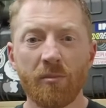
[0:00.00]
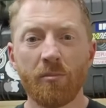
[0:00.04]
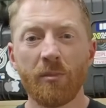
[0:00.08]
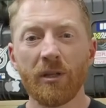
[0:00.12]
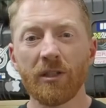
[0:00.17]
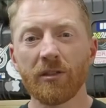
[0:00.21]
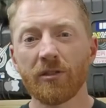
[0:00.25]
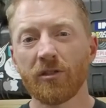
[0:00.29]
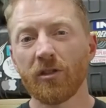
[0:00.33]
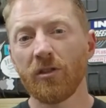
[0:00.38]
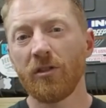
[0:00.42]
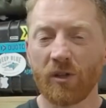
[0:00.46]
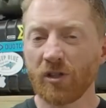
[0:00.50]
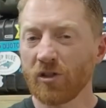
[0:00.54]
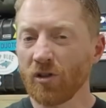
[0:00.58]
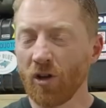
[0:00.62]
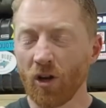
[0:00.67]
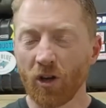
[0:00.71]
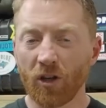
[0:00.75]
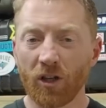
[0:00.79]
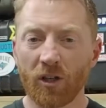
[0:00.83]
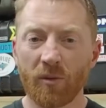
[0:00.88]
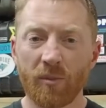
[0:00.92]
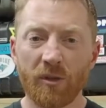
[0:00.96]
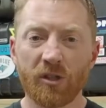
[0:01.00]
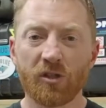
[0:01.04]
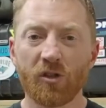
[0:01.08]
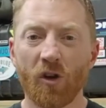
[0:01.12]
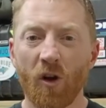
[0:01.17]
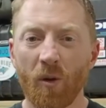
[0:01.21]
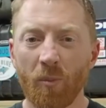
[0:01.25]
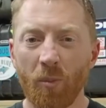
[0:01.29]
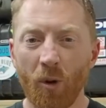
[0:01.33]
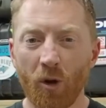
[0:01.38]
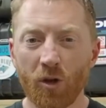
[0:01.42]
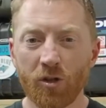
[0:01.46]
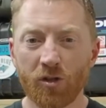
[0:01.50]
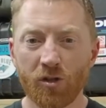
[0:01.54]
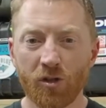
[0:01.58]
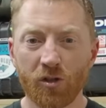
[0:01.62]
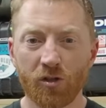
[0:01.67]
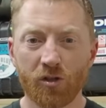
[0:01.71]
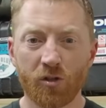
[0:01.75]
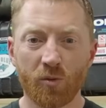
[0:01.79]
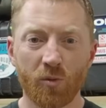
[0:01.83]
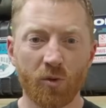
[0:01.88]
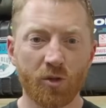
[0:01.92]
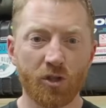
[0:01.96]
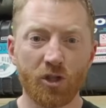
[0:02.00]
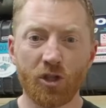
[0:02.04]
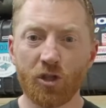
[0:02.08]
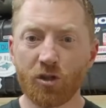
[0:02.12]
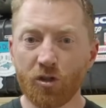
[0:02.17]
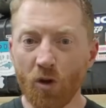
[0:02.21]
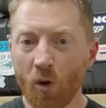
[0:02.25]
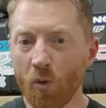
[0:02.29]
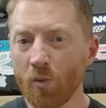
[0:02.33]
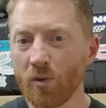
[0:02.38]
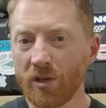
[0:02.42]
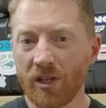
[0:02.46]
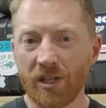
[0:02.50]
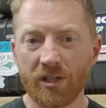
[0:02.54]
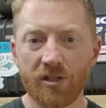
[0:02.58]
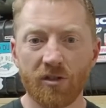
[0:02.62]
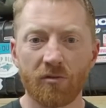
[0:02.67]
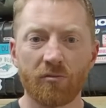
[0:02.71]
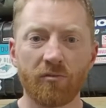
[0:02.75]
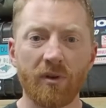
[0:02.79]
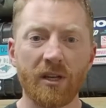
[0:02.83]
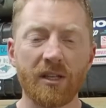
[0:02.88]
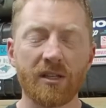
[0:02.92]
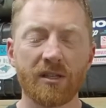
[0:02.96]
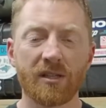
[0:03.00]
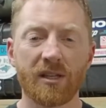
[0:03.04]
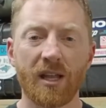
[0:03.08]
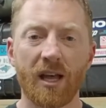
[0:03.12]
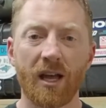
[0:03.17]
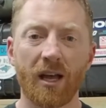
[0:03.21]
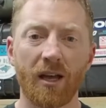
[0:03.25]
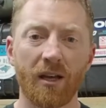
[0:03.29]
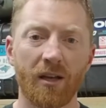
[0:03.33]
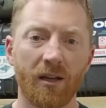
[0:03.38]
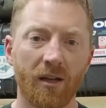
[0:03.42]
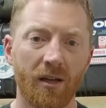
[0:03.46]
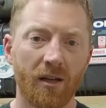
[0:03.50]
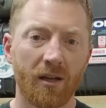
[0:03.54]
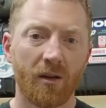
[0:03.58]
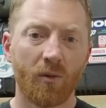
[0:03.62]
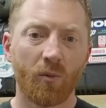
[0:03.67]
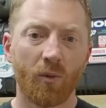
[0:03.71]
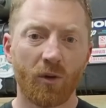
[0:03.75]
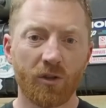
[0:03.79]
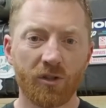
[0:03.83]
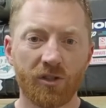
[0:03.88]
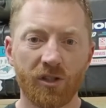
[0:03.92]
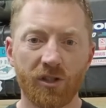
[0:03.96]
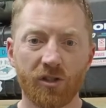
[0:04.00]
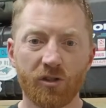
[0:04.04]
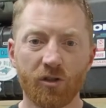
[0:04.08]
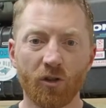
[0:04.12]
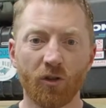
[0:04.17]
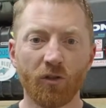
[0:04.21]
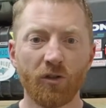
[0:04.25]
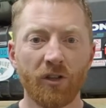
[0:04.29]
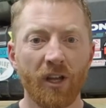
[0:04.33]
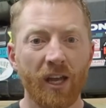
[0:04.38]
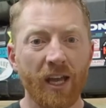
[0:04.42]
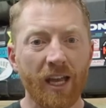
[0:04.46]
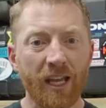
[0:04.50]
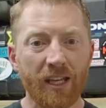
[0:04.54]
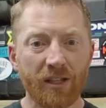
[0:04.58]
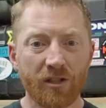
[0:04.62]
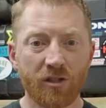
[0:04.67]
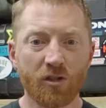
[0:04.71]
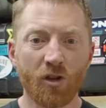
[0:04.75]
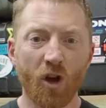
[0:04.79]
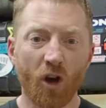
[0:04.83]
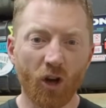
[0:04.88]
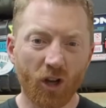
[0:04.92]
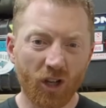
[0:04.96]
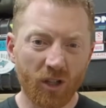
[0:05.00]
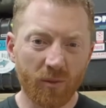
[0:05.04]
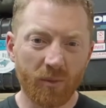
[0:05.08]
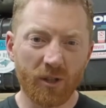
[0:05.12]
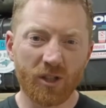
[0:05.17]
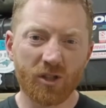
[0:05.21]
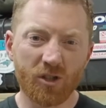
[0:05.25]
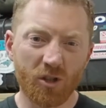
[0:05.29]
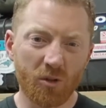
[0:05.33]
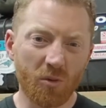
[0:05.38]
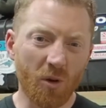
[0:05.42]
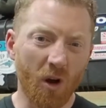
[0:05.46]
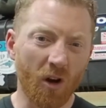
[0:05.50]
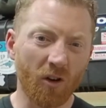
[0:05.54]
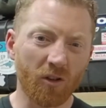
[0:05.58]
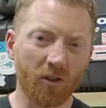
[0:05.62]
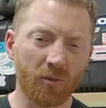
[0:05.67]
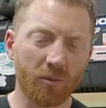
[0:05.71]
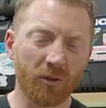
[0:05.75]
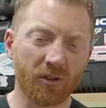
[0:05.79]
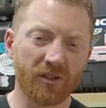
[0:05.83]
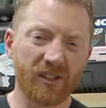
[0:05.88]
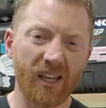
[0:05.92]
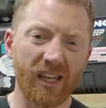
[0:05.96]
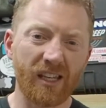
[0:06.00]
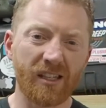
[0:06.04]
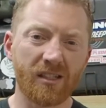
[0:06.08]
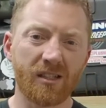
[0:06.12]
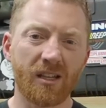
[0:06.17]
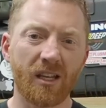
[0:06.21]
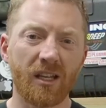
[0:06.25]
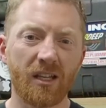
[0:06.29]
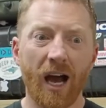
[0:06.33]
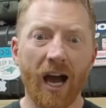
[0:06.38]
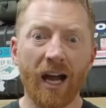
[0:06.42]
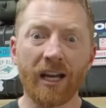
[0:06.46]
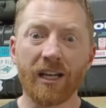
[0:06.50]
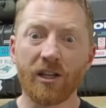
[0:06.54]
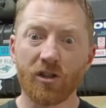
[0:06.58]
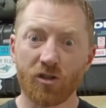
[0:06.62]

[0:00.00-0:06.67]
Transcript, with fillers: Milton, it's not going to be sort of poisonous to us. You don't need to rinse that once it's done. It's not going to be too horrible tasting and it